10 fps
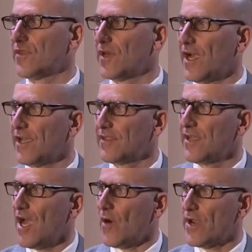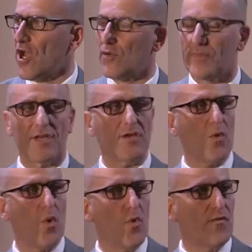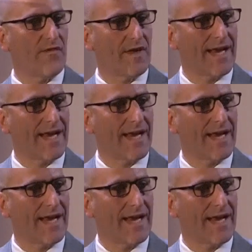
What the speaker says: tonight, and we hope that you all feel